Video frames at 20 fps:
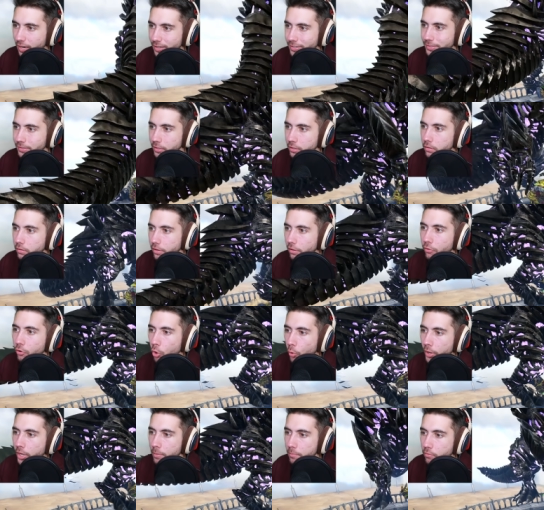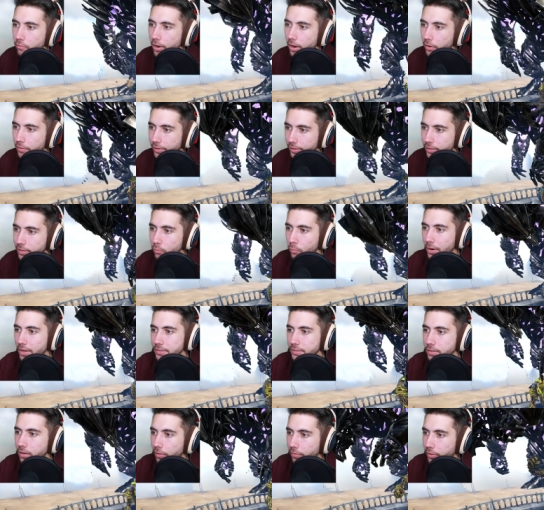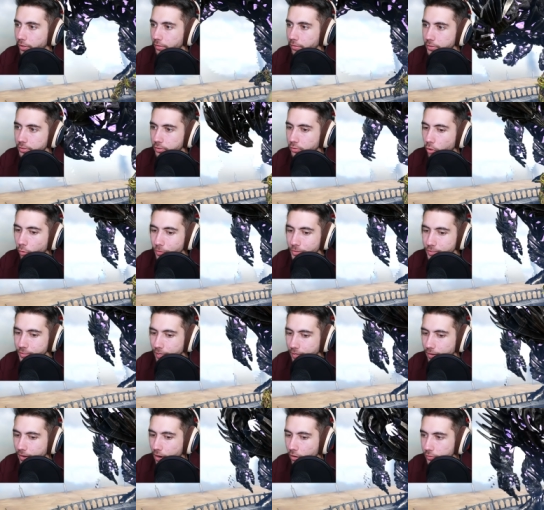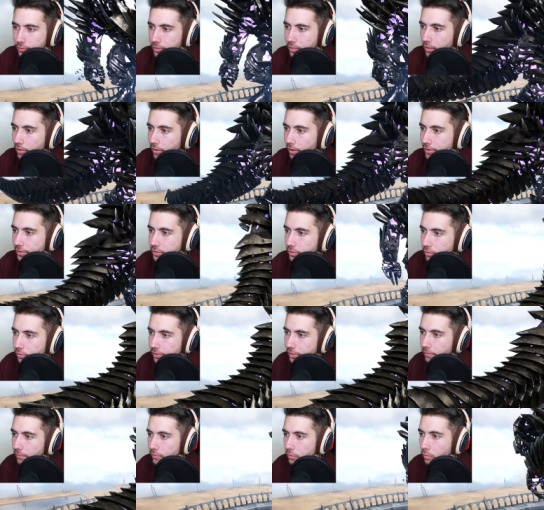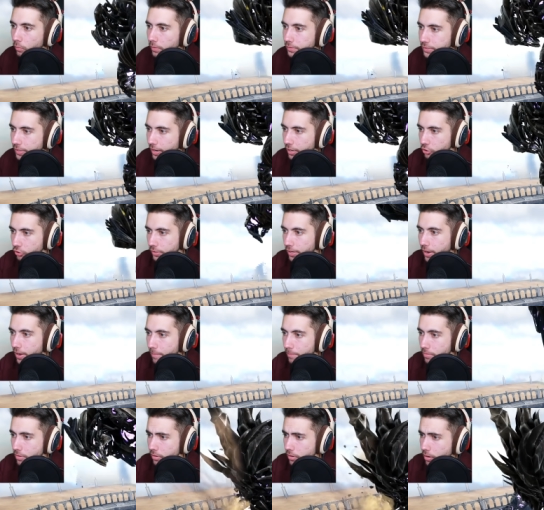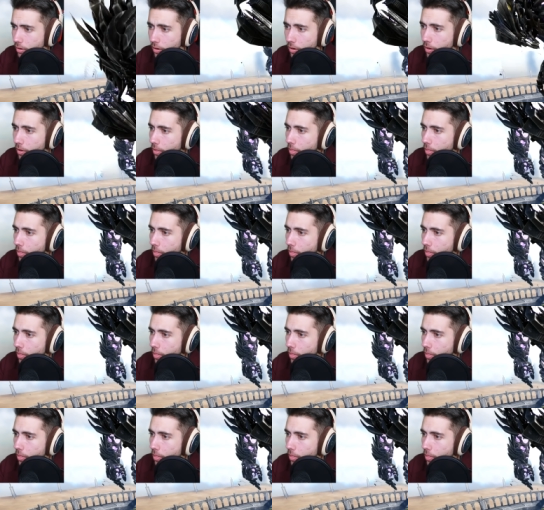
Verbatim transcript: titan's literally throwing him around like he weighs nothing let's slow this thing down let's get a nice clean view of what's actually happening here